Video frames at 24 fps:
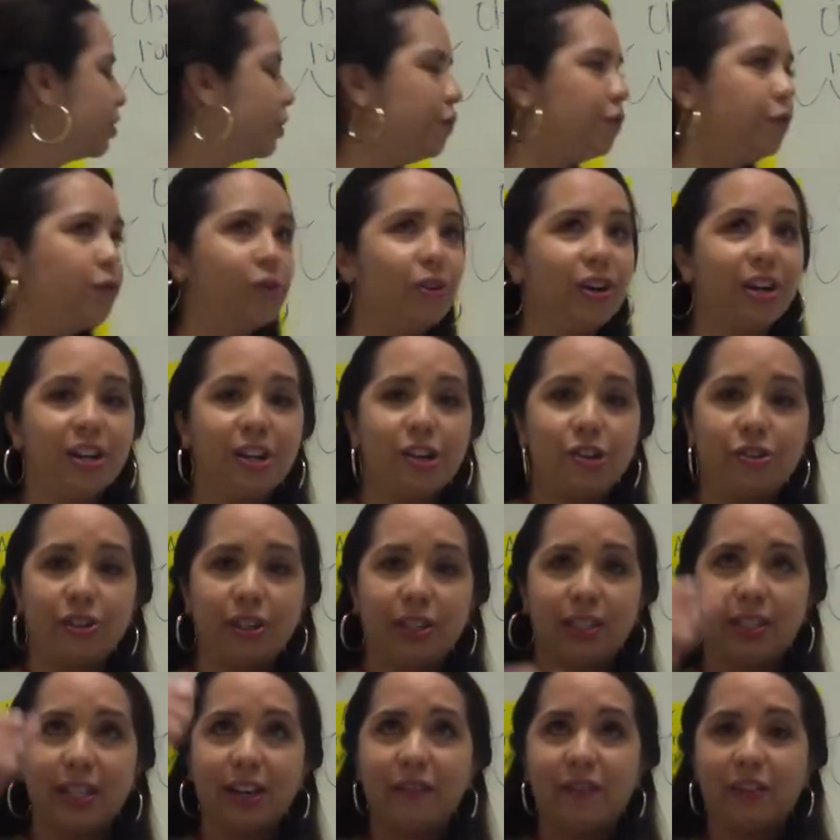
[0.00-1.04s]

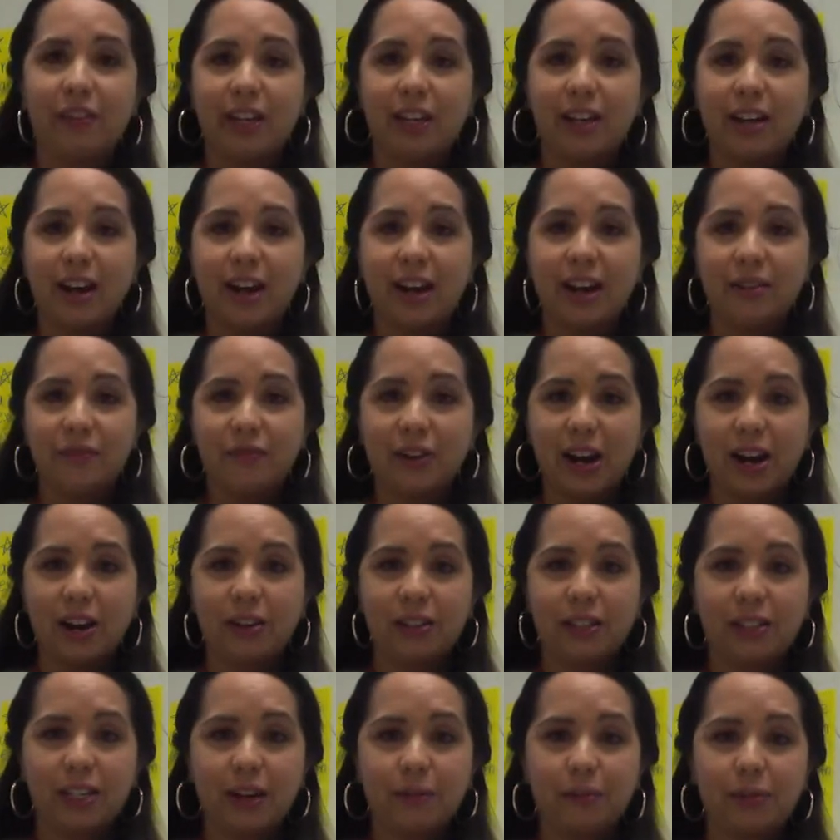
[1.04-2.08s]
479
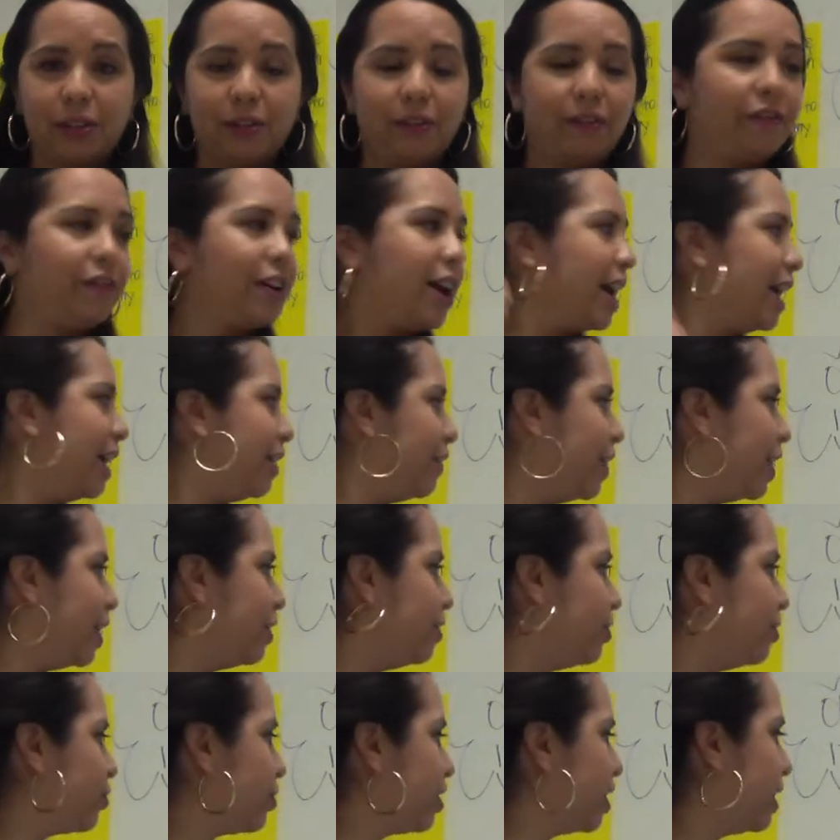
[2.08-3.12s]
rounds up to
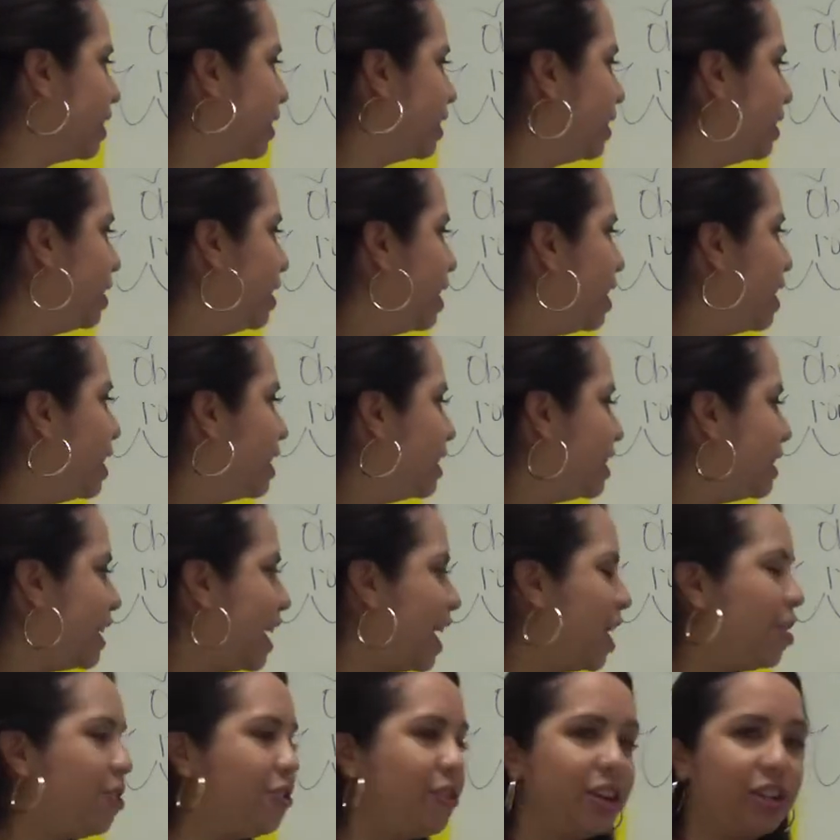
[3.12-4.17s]
500.
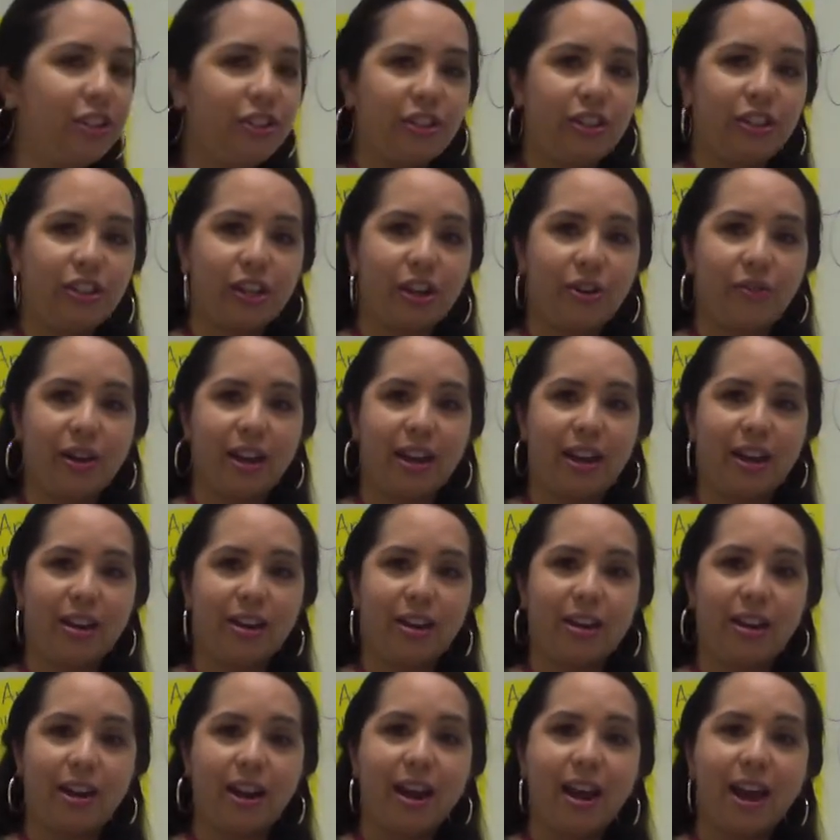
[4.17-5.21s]
Now let's just go ahead
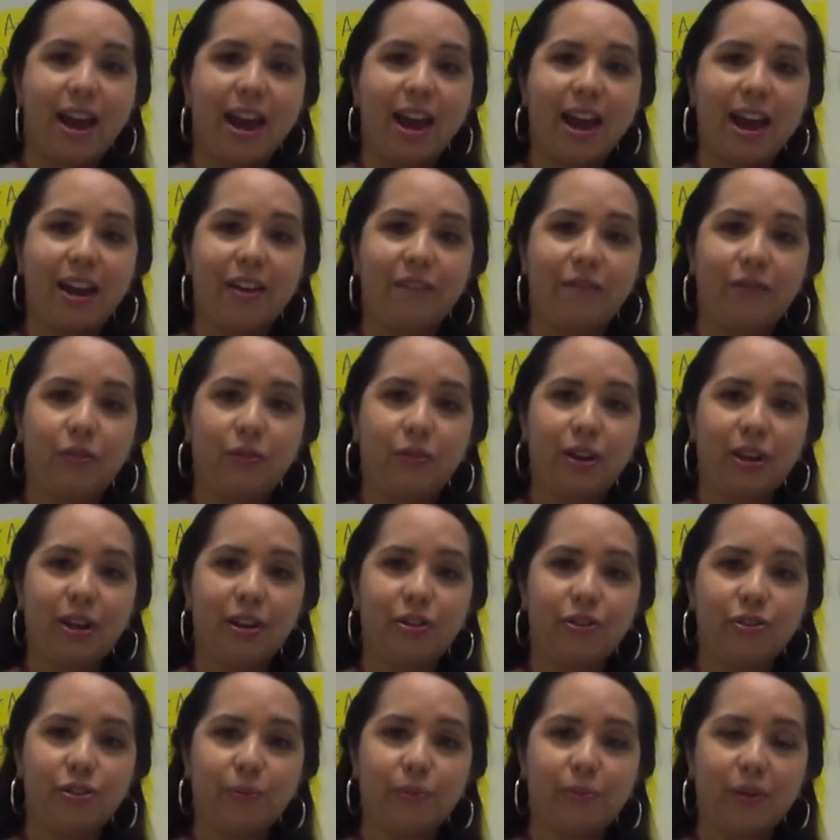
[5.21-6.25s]
and add
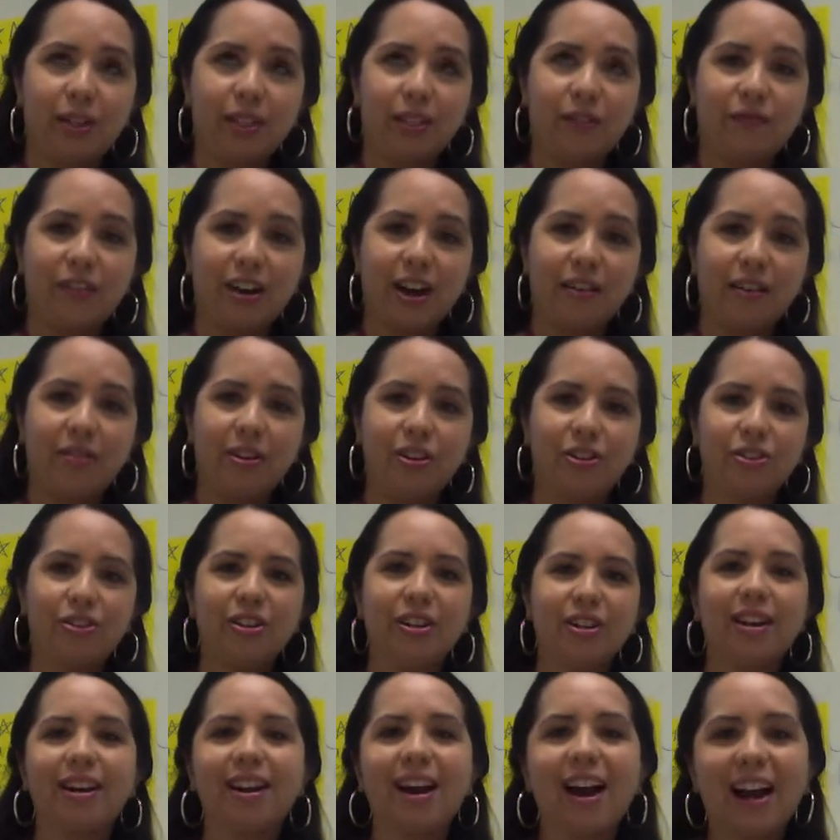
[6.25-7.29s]
400 plus
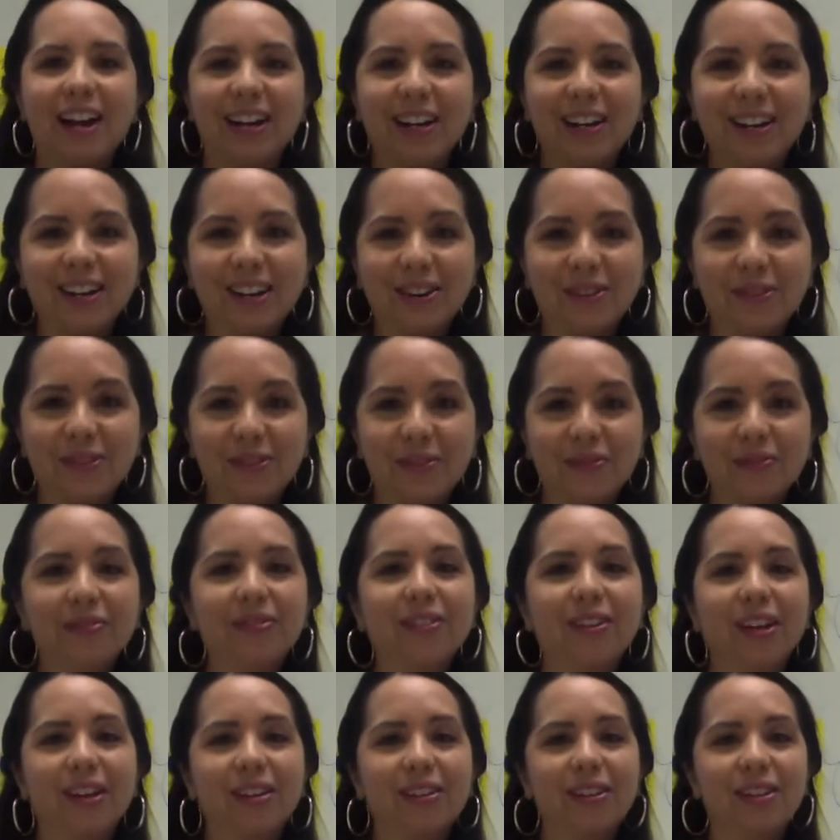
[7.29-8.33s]
500. And I know
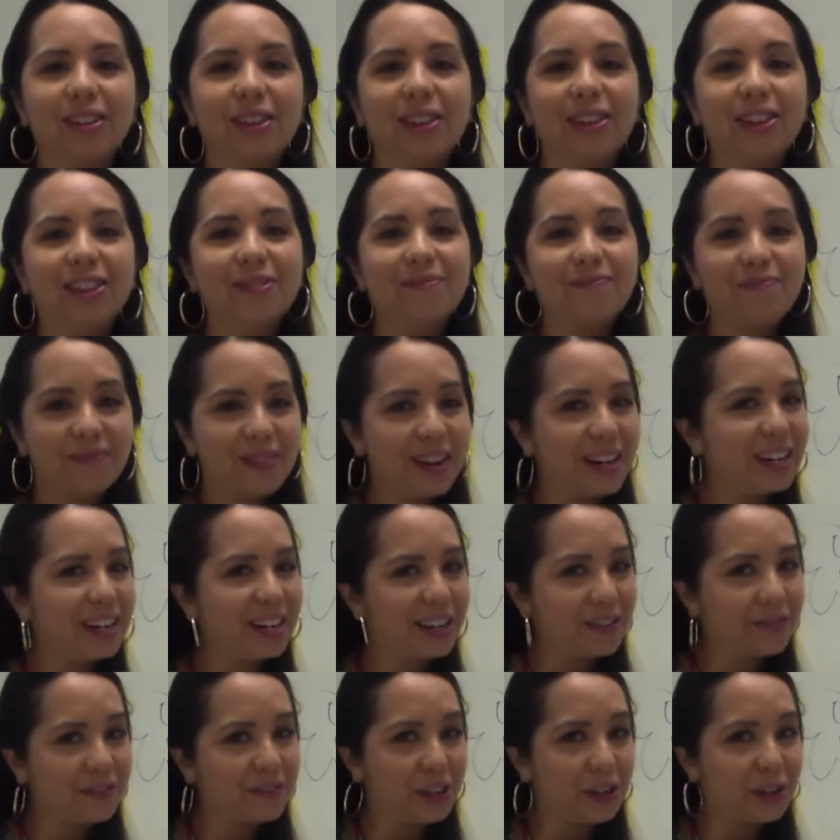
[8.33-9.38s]
many
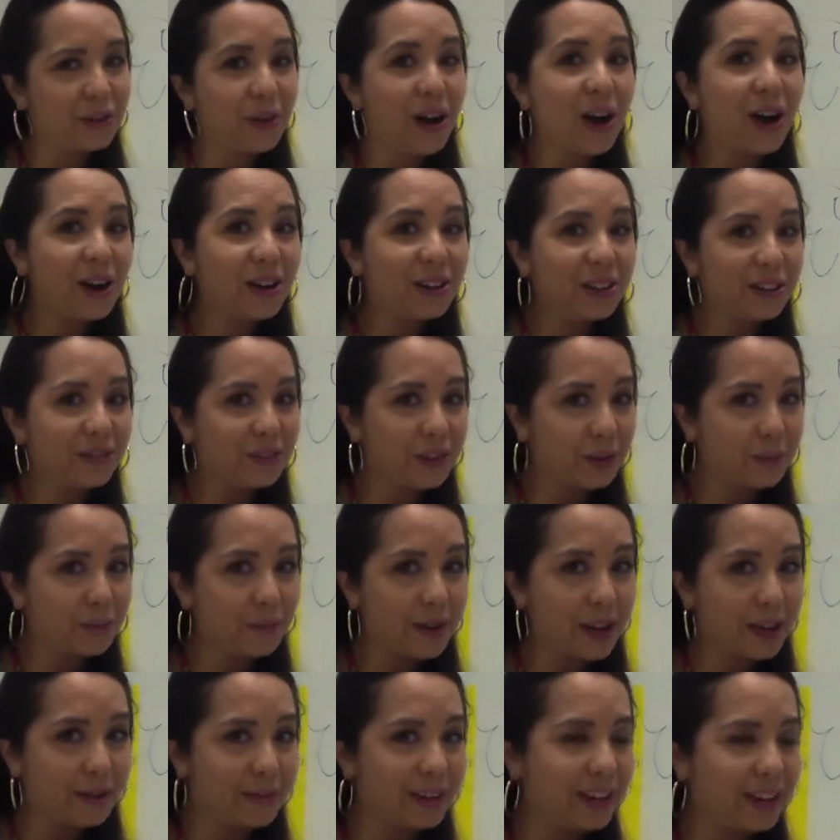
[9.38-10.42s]
of you, all of you
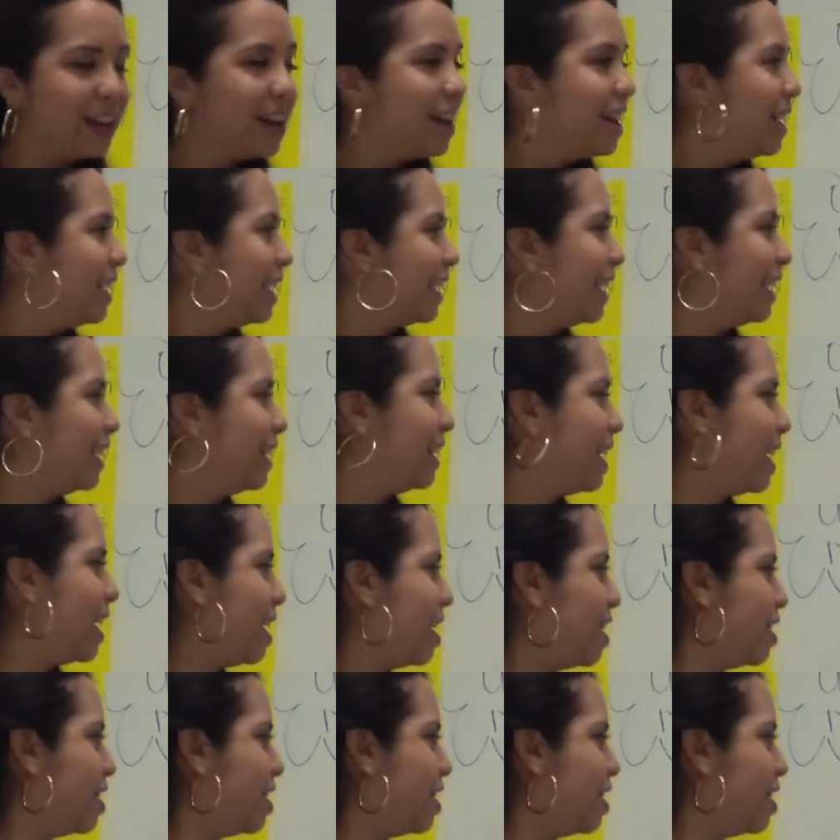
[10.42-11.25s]
maybe, can